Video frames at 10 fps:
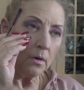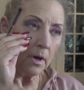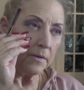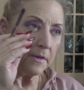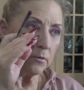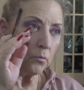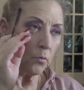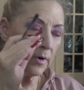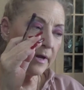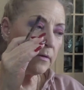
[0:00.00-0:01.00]
I think,
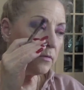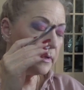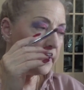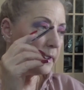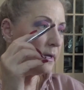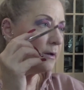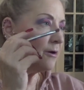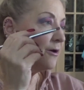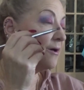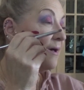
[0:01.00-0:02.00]
wrinkly.
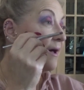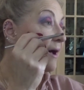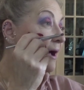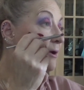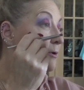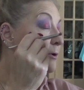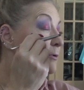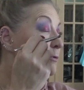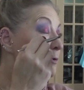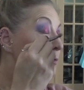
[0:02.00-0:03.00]
I don't
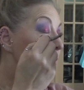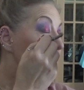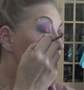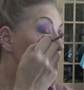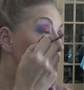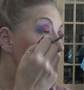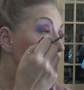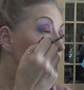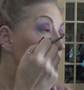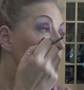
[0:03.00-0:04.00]
know the correct
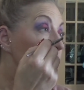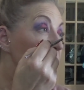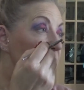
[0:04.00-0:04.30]
word,